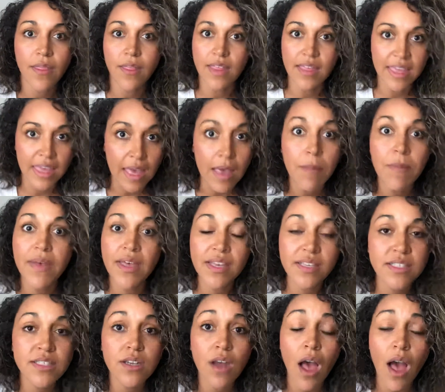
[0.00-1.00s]
get
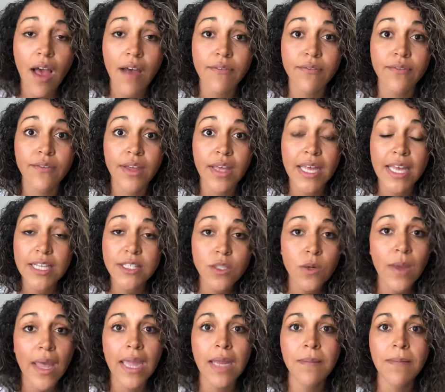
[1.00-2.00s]
pissed off. It's
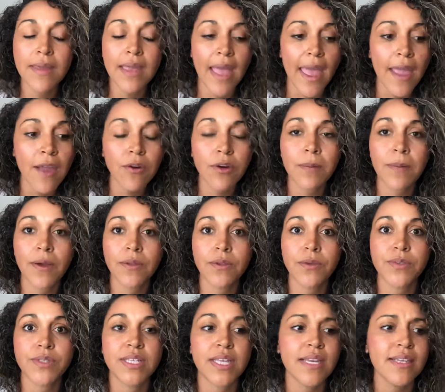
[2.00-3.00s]
okay to be angry about
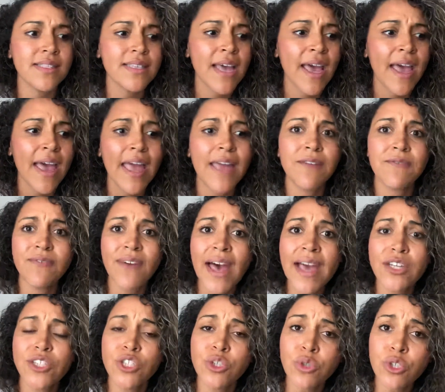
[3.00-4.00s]
those things. In
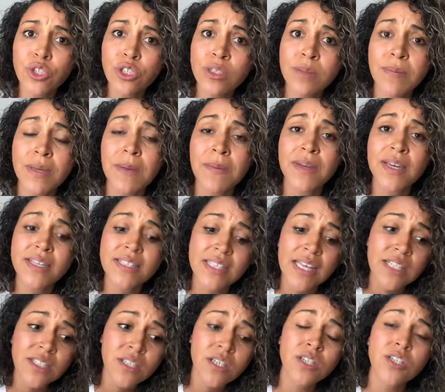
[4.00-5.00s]
fact, you should be, because
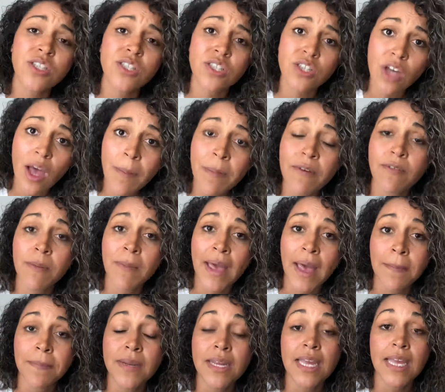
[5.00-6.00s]
that's going to stop it from
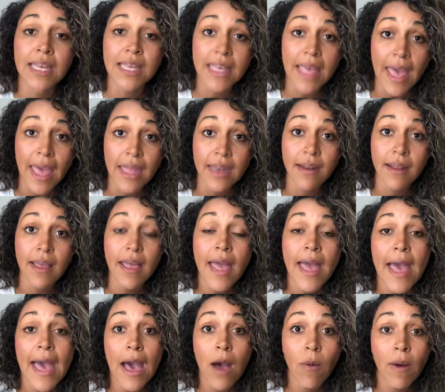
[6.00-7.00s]
happening again.
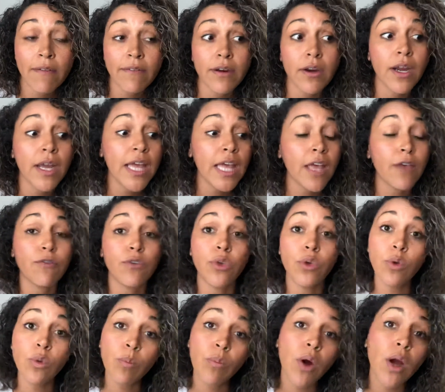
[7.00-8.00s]
However, if
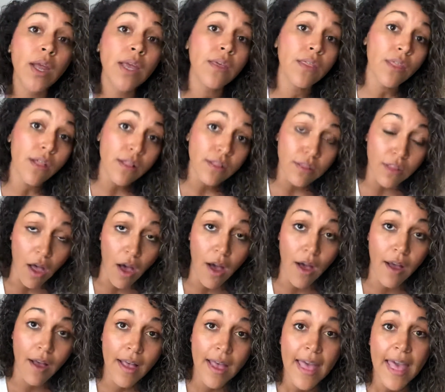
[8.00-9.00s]
you break the
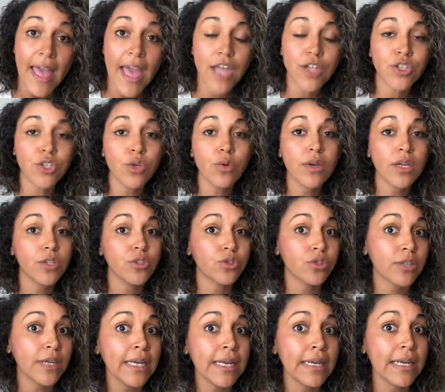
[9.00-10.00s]
law and you get
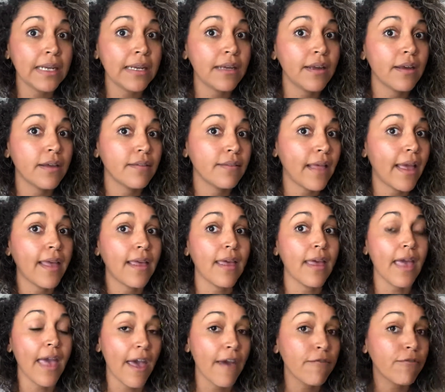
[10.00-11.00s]
treated like
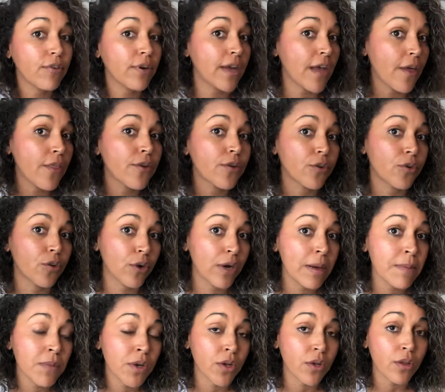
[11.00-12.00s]
every other
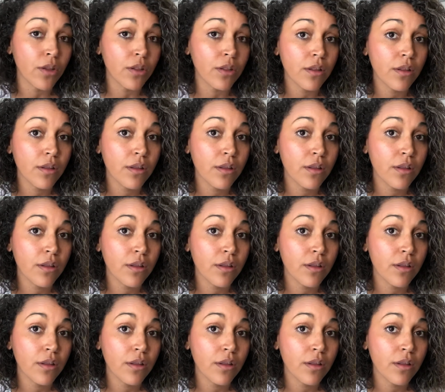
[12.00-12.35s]
criminal